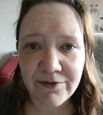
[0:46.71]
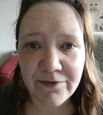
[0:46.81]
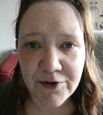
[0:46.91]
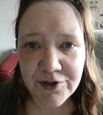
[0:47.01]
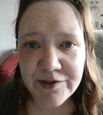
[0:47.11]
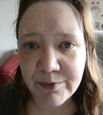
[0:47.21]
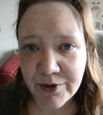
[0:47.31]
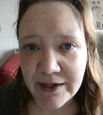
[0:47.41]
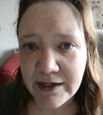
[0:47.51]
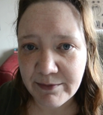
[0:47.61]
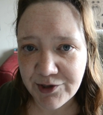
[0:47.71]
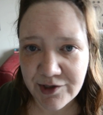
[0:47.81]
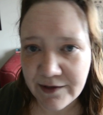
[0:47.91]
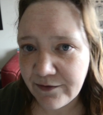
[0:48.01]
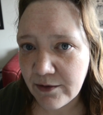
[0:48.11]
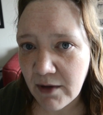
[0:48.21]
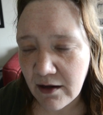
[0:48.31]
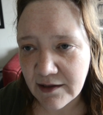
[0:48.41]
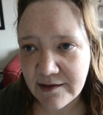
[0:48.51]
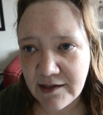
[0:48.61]
the first book in a bunch of different
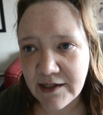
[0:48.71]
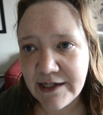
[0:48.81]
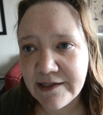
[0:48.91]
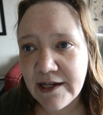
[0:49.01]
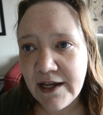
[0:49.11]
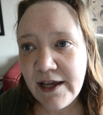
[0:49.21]
manga series.